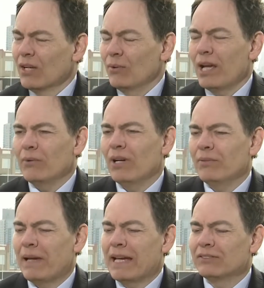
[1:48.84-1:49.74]
Right. Well,
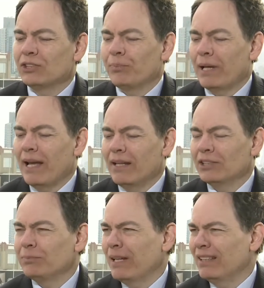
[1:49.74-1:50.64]
Bank of Japan
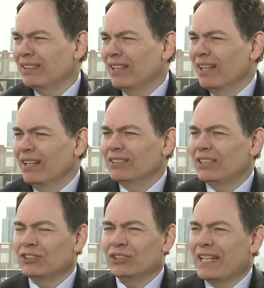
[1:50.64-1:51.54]
has been
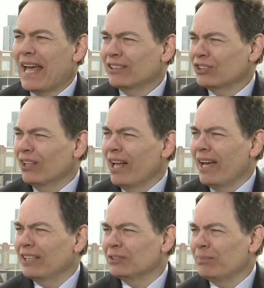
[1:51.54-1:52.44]
essentially
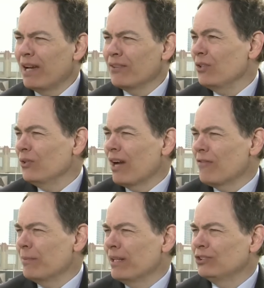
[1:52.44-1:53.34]
nationalized by the new
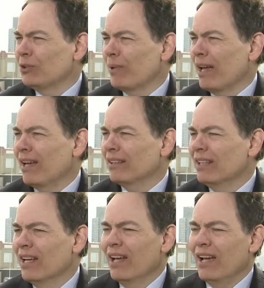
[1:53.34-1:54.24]
government in Japan,
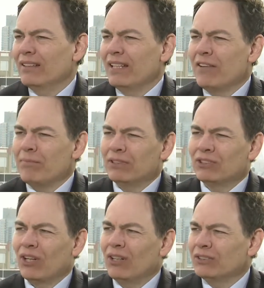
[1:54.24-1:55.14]
and they've been
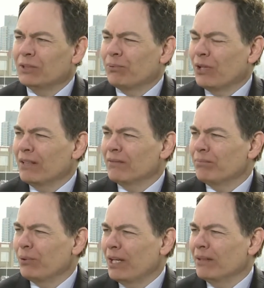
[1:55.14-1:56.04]
told to
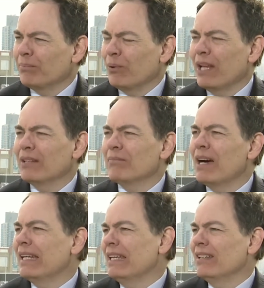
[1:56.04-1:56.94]
print
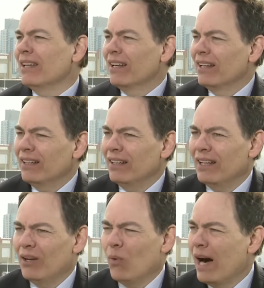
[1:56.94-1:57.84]
money
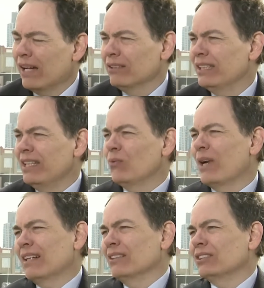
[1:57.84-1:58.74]
wildly,
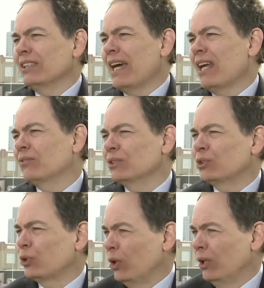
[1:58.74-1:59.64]
recklessly out of
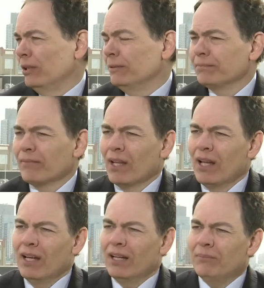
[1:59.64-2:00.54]
control.
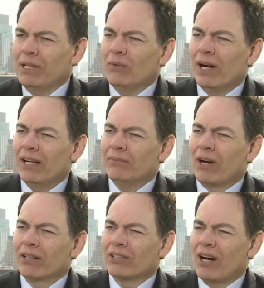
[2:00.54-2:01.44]
Meanwhile,
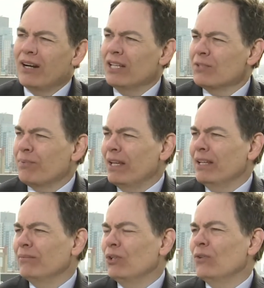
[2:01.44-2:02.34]
Mark Carney's
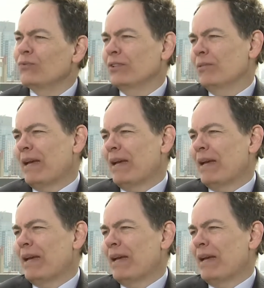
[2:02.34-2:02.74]
being moved from the